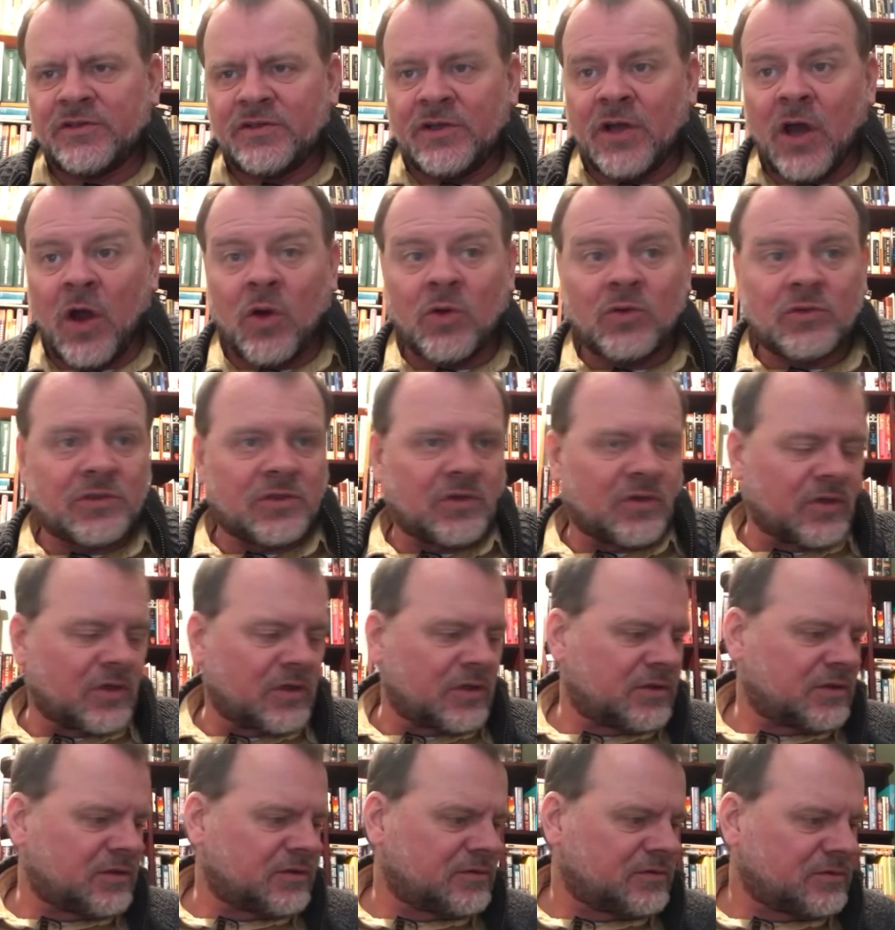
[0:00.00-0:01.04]
note
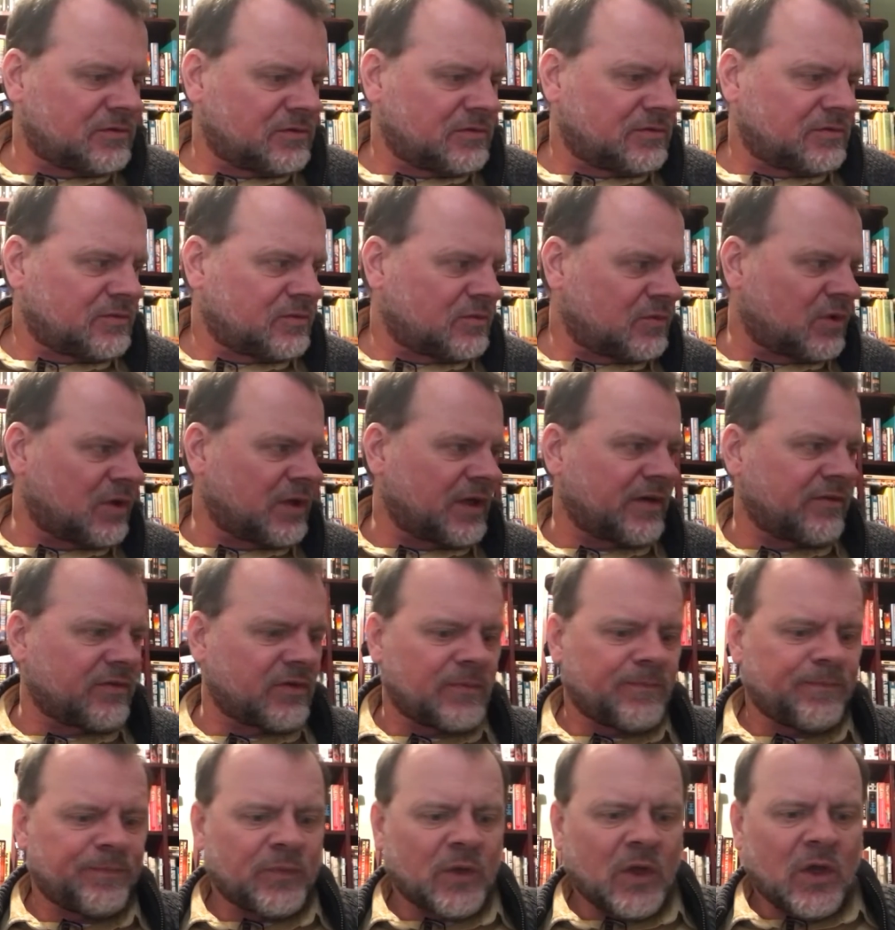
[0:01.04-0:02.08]
or whatever.